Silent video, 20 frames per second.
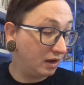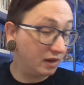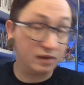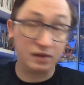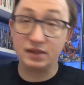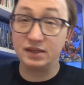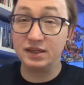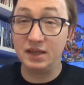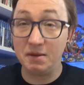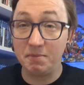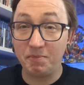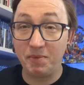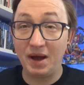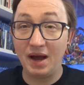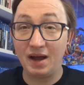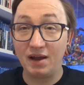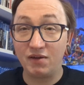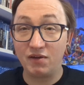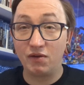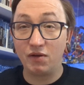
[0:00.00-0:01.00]
sit
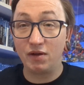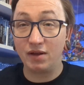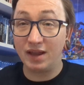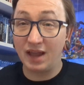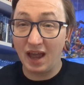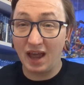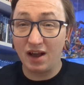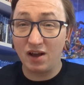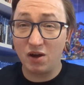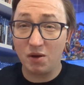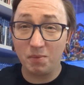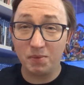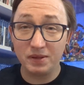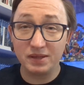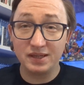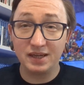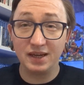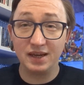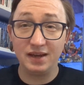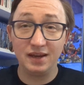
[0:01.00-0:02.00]
back, get a cup of
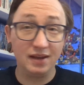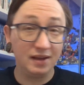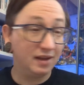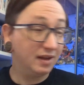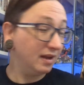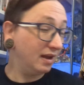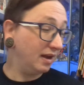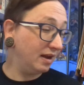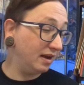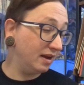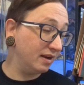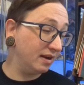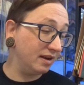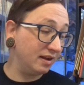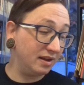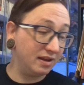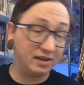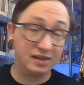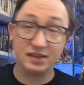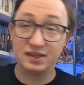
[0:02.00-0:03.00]
tea,
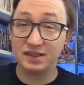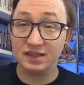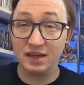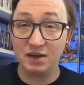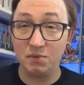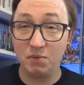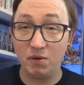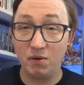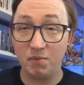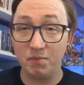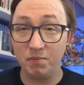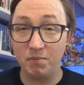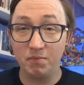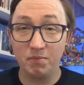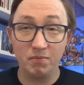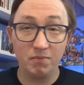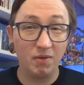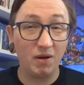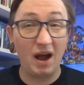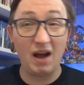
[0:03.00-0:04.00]
and see what
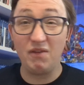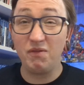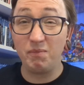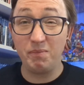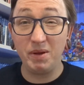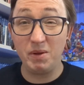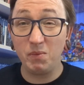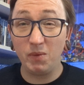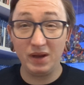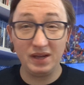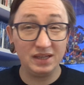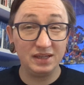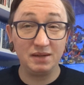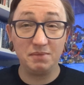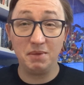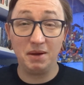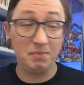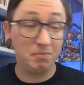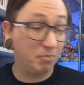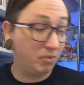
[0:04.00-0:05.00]
I've been wasting
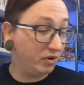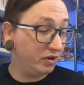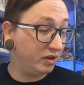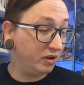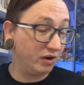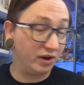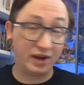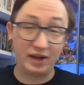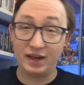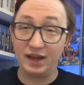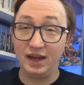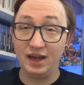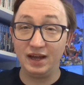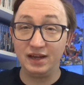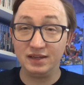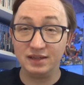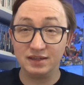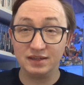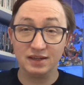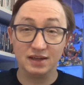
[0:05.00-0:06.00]
my money on, I
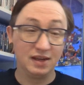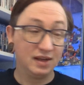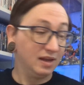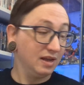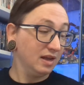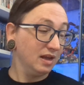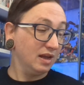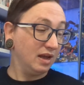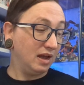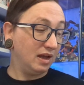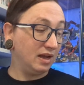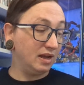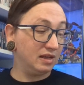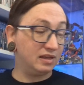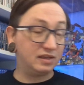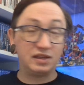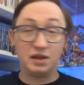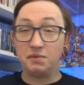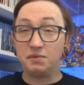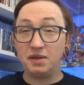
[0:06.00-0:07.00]
guess.
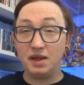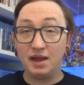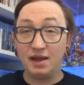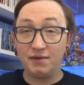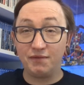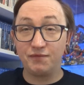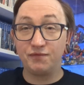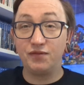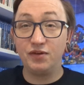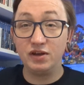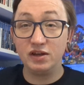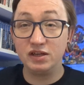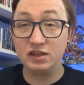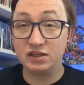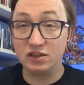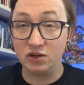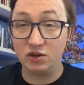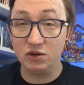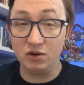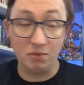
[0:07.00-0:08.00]

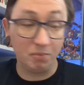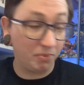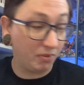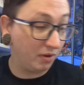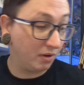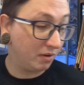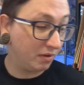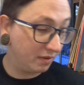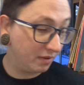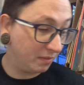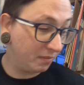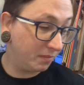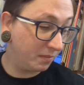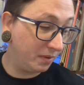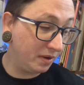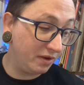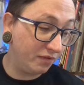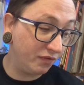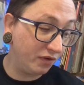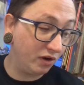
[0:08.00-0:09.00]
First up,
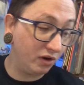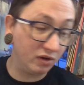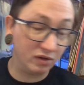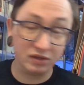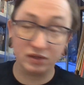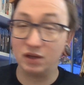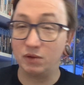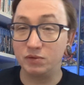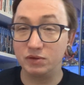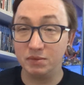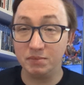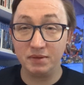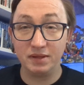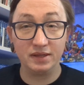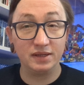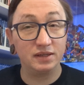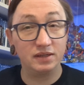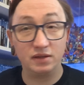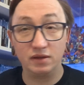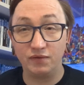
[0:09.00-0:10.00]
we've got, so some of
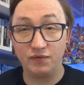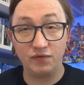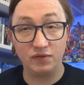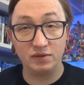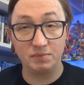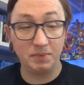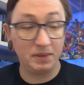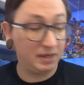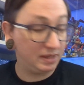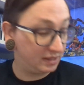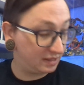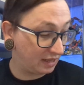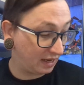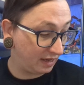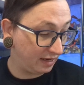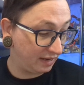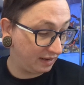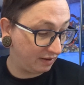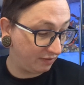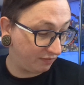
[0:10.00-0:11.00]
this stuff has been sat
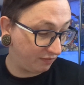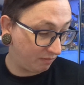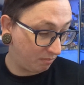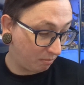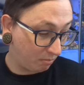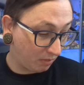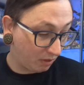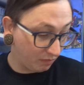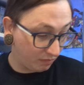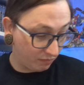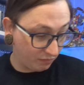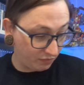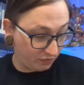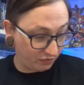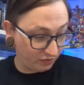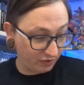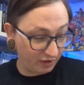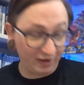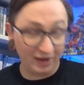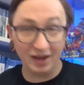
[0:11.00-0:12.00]
here for
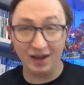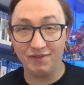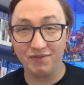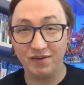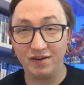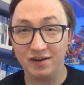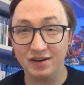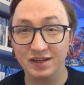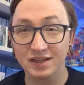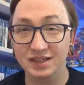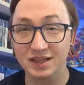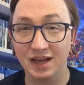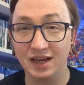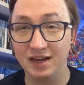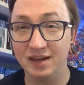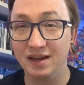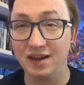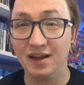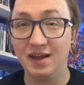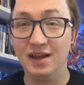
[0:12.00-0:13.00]
months, I've got to
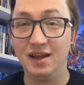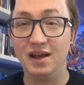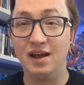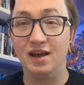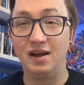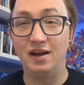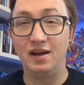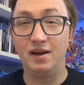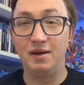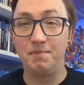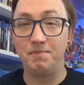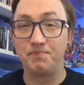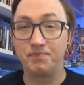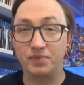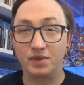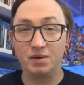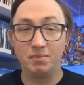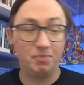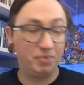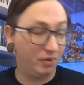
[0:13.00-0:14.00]
say.
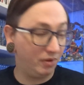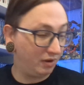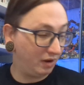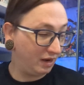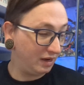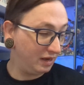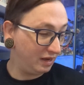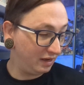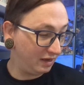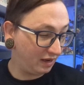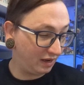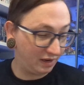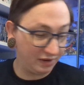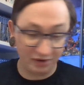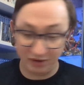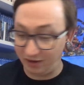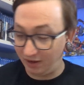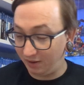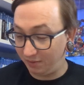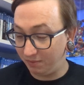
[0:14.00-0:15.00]
But I
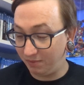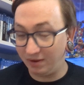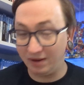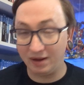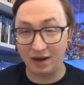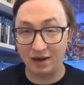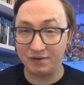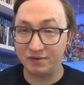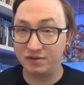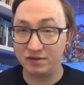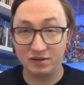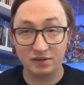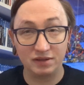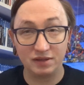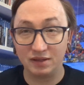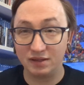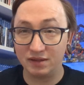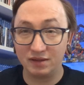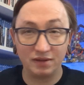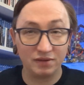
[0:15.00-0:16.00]
don't know, I just
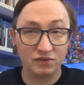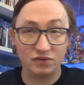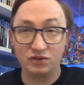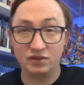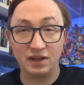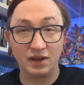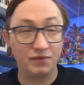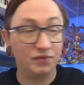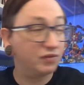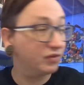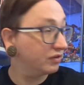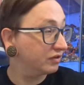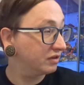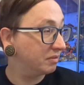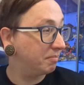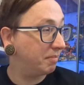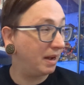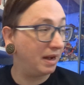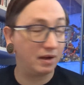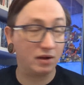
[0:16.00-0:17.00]
have such a
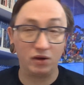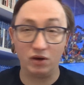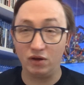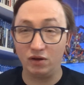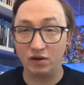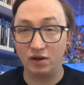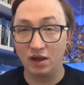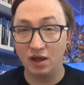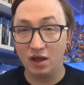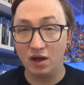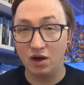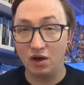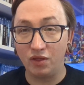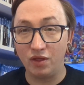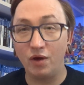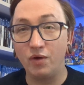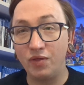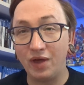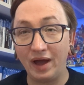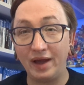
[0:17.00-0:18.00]
backlog,
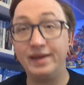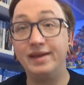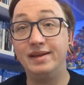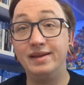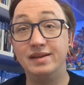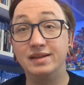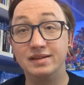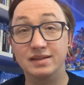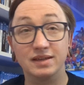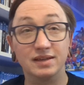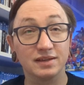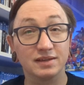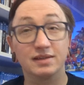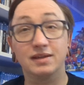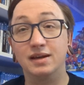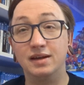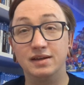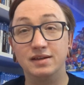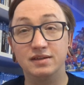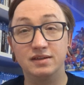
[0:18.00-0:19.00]
although that is
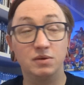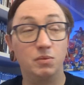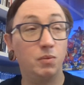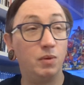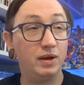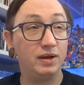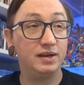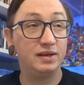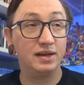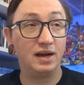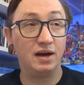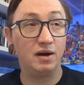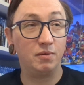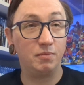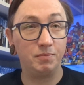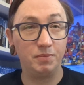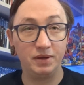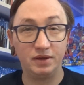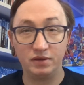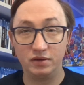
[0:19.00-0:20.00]
starting to wane down
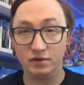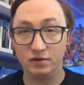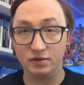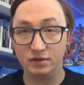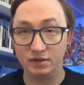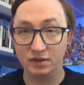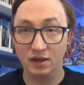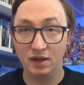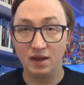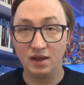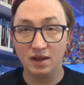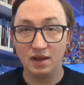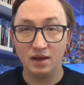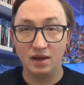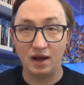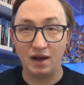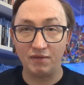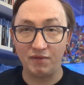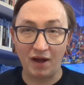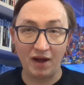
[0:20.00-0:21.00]
because
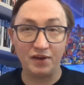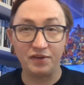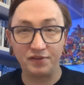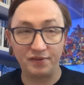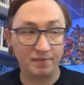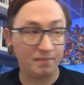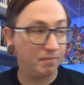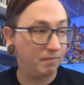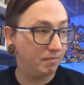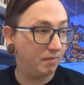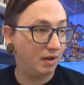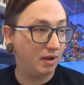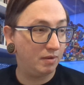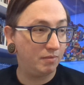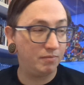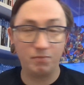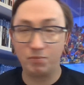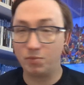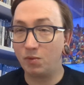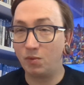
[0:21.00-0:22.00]
I've had some
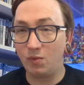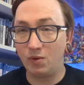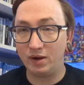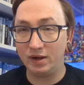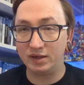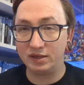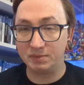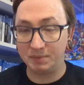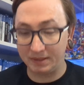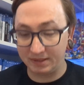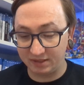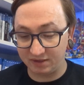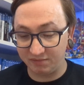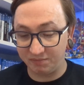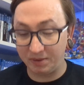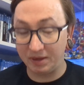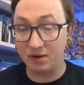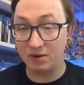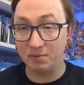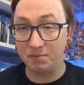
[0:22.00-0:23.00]
quite expensive
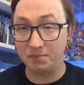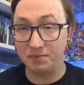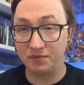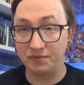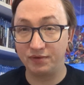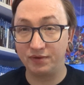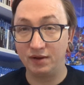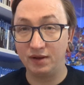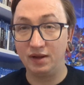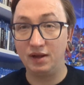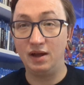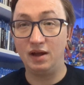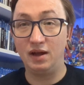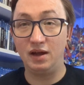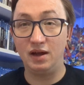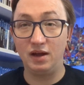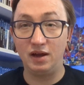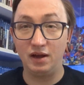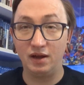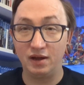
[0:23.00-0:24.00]
pickups
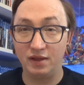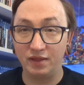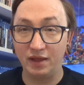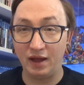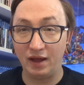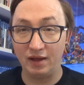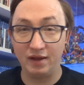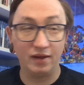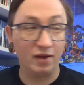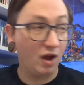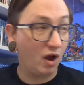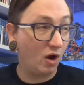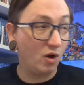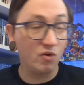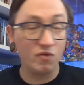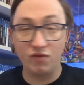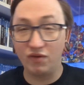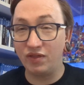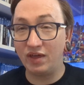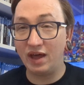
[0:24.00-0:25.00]
that are
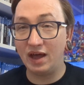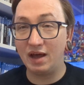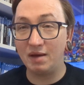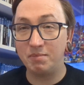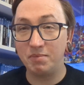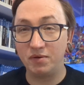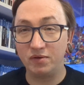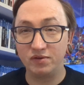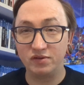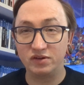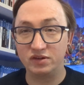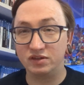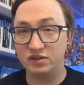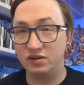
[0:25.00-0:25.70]
over there, but just